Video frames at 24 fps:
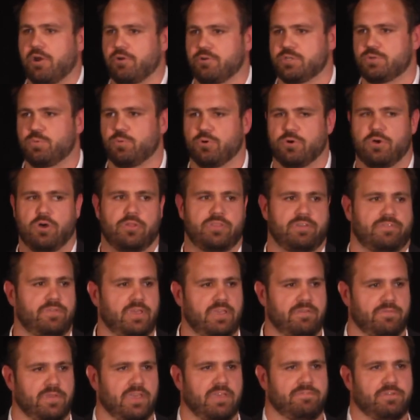Runner's World.
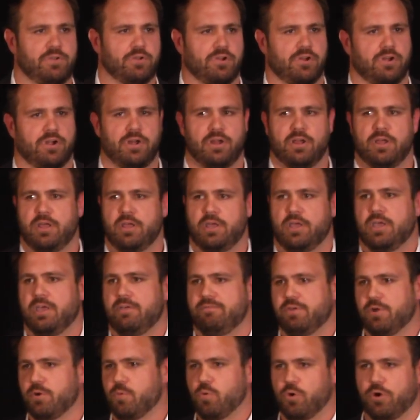If you're
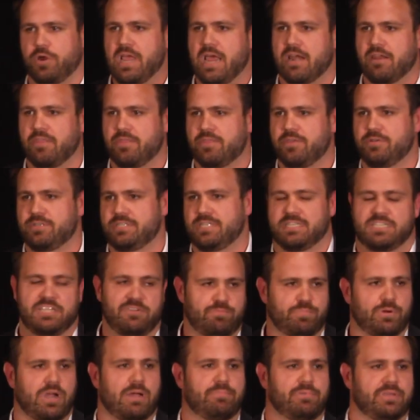a workout enthusiast,
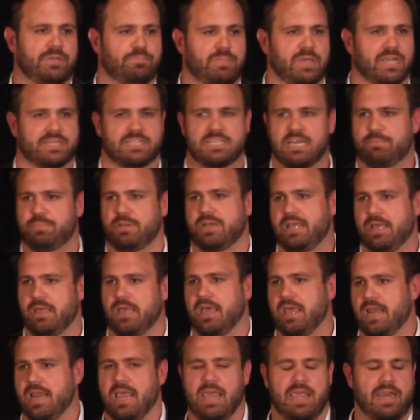you've probably picked up
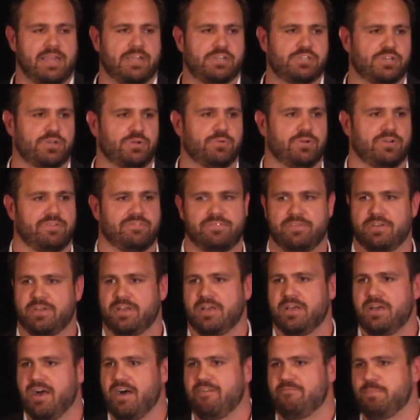an issue
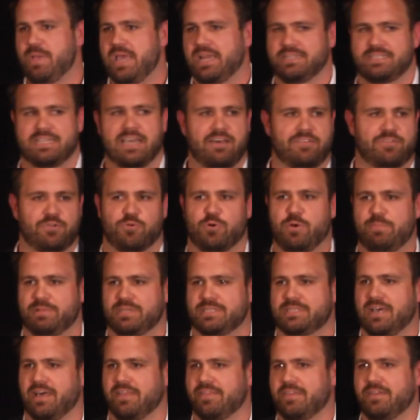of Men's Health or
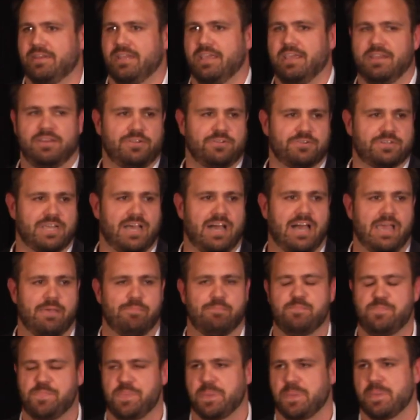Women's Health in your
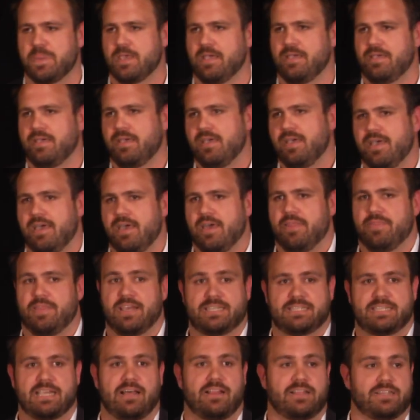time. They
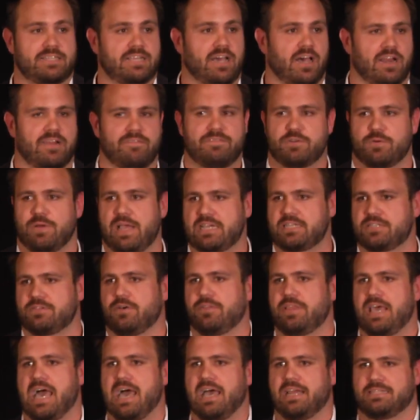sell a ton of direct
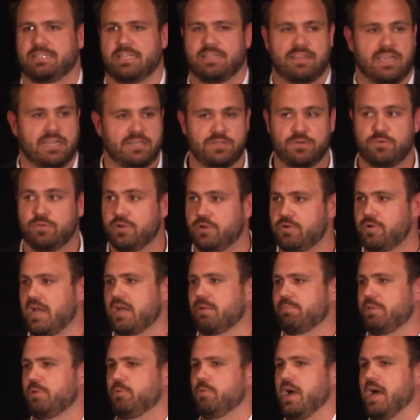sold ads that they do
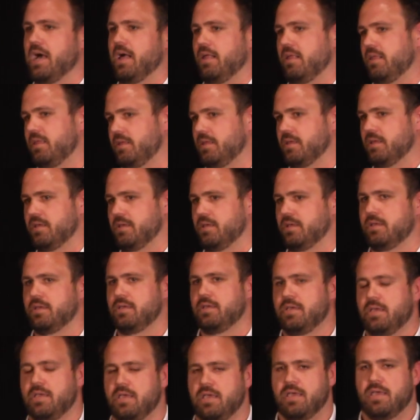incredibly well.
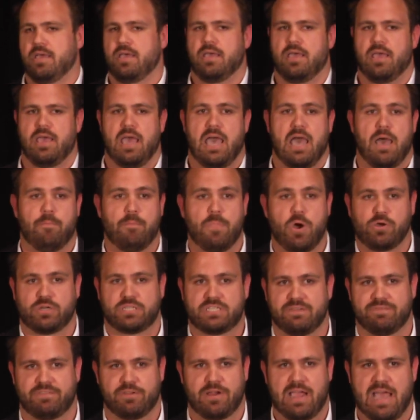
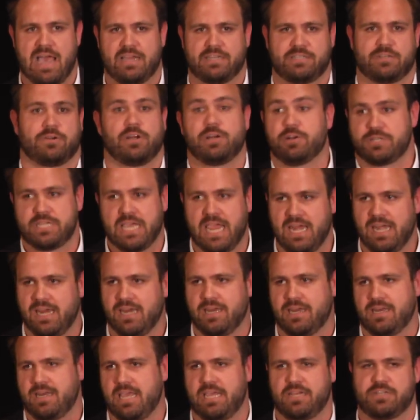Most of their ads are
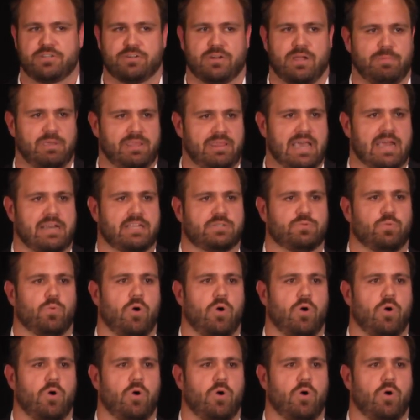entertaining in nature. I mean, that is